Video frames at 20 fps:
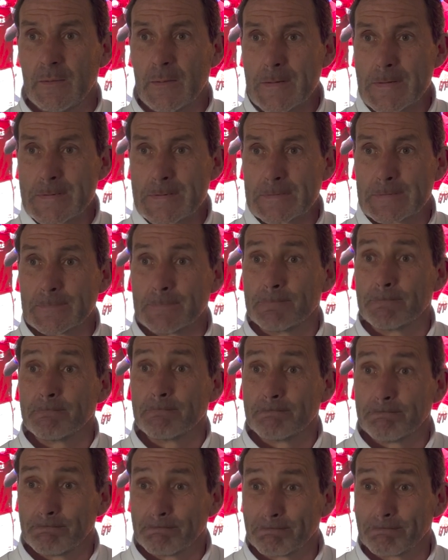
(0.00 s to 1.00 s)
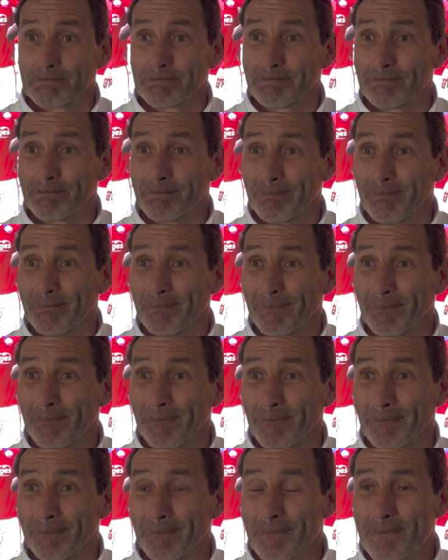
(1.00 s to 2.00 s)
Can you share any of those messages you've
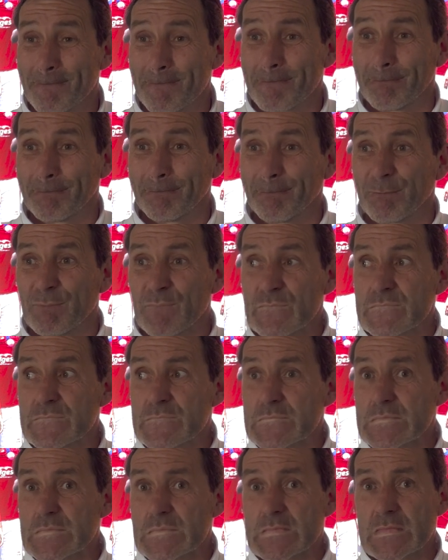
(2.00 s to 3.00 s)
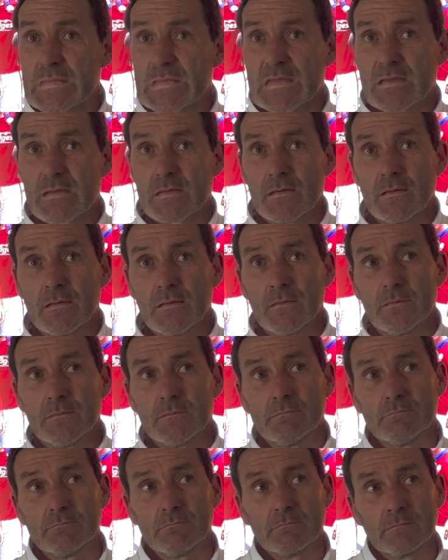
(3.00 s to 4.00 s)
given those players? Obviously you say, you know, it's all about
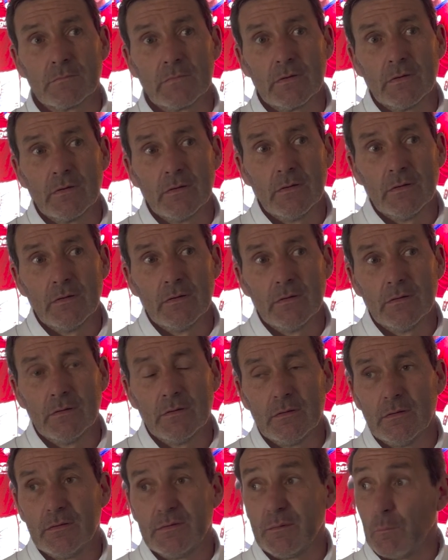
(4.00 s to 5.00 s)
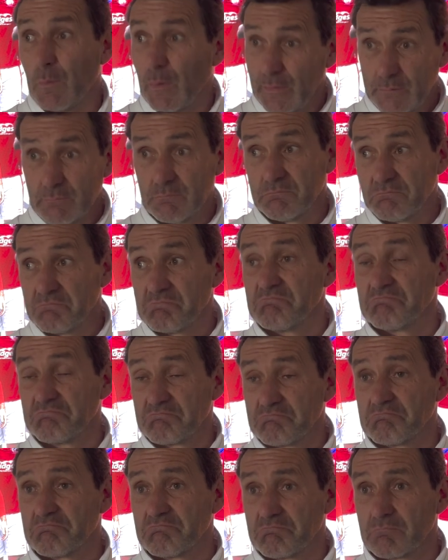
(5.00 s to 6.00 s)
us, that kind of thing. But it's a big game
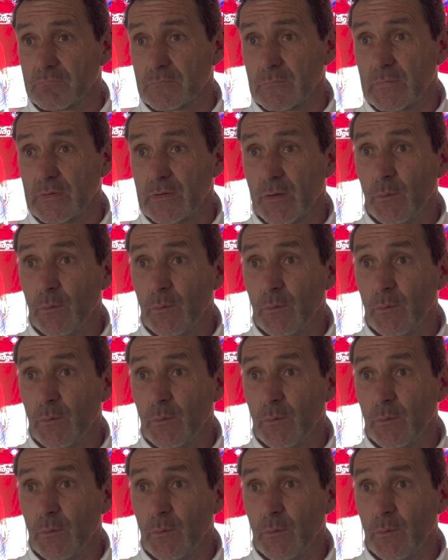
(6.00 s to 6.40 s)
tomorrow, isn't it?